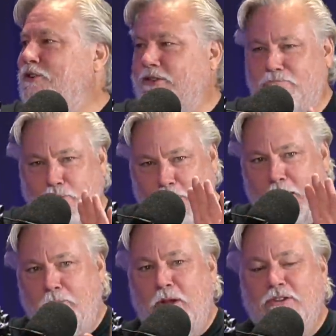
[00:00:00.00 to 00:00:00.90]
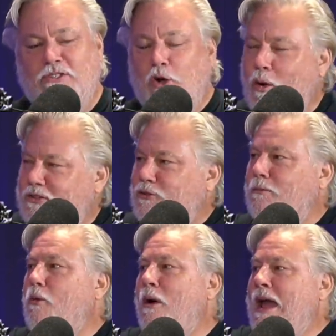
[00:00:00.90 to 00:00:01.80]
Just put him up there, sequester him
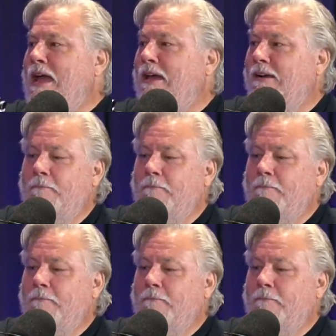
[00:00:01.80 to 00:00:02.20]
away.